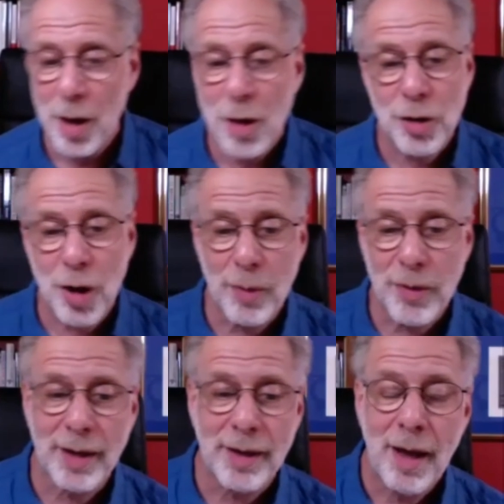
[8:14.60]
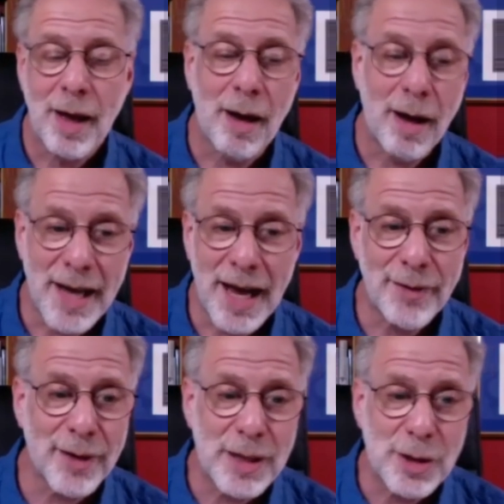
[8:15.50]
showed that on
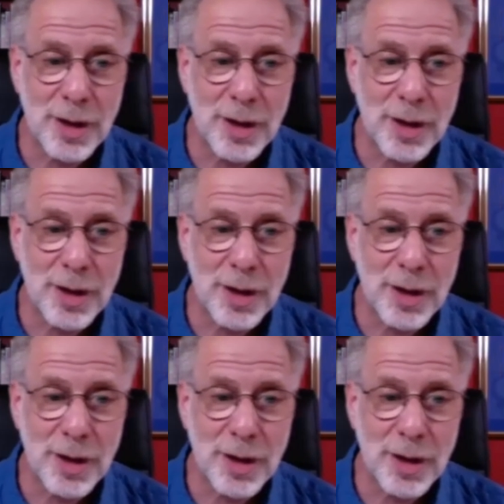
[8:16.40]
average,